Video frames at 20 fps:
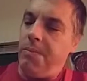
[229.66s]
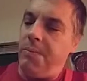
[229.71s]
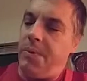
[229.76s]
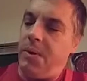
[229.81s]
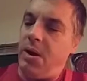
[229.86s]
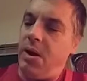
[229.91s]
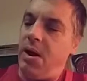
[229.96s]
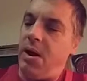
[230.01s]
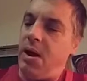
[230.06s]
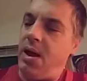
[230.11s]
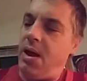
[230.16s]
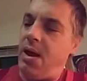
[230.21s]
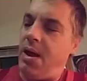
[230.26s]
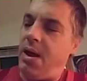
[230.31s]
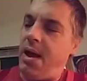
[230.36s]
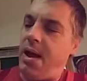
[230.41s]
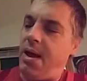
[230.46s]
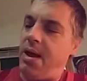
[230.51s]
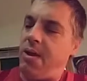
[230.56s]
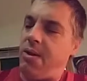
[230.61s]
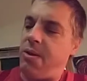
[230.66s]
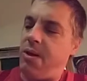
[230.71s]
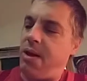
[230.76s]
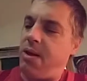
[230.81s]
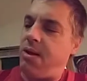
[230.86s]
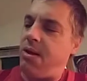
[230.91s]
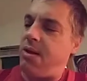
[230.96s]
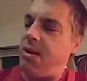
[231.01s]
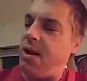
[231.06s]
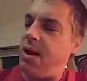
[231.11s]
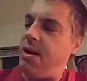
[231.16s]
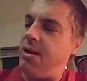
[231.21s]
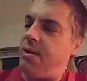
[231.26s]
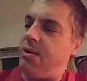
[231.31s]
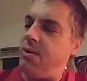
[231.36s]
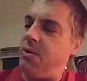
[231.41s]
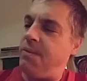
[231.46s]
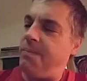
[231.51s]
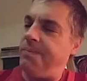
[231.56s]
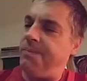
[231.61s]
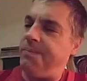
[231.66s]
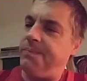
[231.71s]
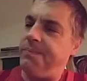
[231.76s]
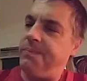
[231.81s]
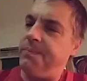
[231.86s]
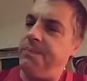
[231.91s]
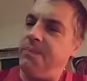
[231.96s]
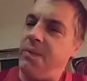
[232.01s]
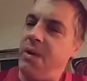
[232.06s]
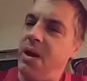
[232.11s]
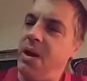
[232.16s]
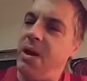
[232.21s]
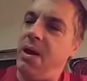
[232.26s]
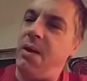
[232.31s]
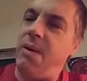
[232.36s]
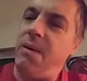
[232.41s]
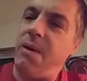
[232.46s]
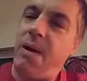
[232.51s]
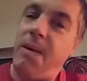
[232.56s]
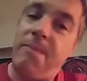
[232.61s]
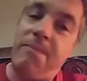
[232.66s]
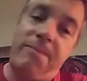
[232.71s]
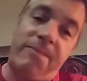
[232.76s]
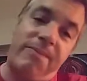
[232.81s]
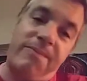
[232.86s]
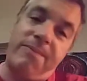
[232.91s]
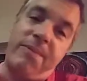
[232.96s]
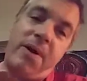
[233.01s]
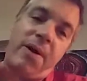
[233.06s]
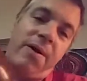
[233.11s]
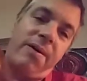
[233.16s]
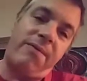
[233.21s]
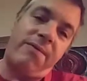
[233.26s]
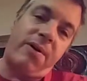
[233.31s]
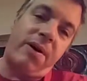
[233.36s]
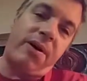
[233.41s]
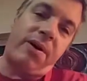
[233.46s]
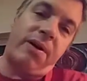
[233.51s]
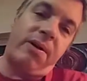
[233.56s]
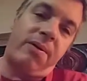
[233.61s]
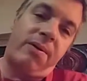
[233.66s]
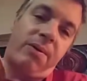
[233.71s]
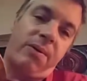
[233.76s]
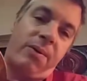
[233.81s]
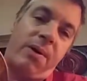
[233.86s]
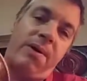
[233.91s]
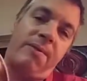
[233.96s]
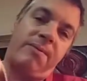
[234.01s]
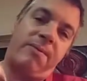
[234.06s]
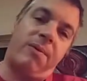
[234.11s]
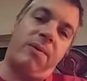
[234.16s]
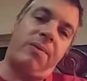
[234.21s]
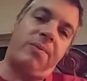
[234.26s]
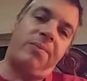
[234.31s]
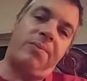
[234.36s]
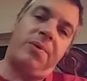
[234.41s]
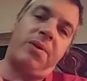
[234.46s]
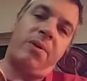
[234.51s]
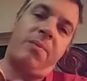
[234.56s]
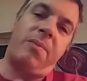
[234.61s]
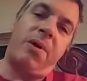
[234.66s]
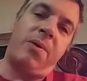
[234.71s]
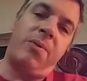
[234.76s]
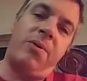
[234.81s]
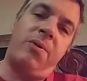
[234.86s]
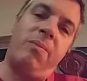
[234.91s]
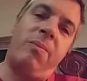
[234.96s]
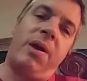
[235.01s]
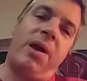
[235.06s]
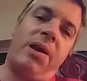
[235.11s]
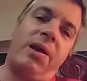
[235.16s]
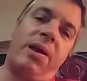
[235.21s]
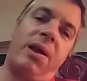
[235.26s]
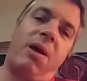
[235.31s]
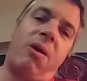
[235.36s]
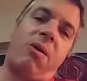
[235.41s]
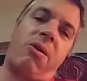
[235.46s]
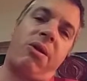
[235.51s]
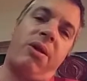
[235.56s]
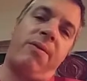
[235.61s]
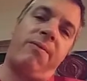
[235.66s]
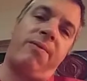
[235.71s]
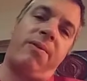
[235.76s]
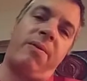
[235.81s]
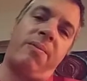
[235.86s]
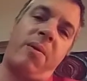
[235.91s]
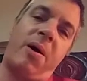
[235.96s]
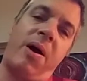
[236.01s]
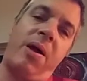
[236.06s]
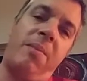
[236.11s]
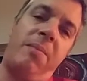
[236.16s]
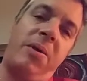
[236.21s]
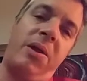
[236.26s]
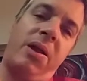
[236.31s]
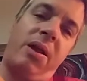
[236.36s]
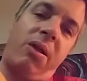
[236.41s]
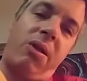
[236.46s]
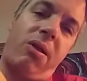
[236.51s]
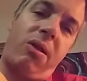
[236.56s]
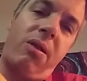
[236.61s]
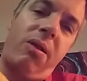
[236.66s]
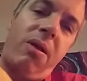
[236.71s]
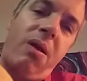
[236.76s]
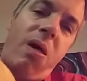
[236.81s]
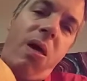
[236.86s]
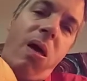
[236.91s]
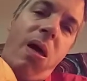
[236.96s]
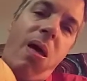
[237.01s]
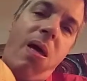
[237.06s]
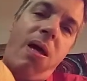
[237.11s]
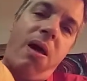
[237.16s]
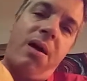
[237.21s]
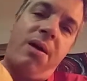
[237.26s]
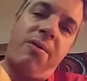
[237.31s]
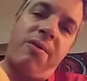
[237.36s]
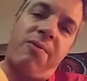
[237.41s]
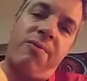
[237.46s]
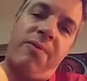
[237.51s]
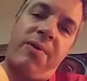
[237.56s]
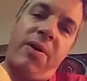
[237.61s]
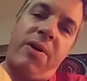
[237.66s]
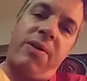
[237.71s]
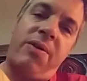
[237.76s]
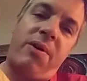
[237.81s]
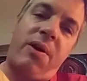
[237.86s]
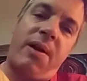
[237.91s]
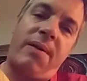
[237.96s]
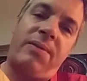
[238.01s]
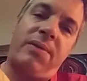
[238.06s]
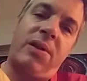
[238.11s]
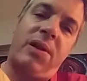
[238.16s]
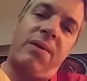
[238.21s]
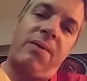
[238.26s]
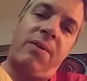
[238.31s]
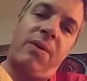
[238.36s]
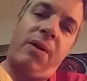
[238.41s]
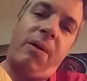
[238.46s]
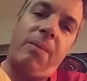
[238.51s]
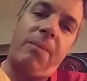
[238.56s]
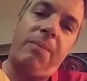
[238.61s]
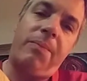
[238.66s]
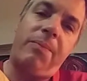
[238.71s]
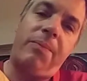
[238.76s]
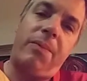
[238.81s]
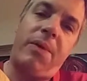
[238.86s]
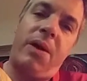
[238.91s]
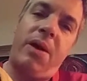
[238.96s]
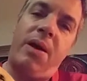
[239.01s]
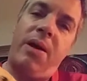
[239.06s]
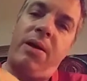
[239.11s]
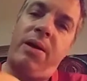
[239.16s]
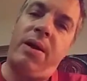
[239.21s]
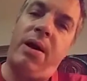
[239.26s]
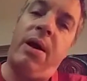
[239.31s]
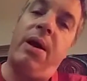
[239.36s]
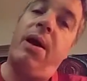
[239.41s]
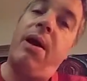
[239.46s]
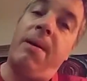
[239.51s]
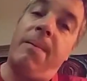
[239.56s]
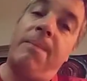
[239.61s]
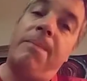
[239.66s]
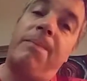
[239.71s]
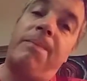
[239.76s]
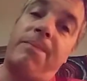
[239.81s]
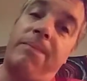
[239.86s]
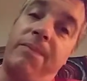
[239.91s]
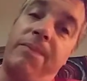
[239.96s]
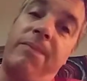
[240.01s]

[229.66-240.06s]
But, yeah, so that's kind of cool. And, you know, I'm very fucking grateful to my roommate, Kelsey, for buying me this. It was very thoughtful of her. And I'm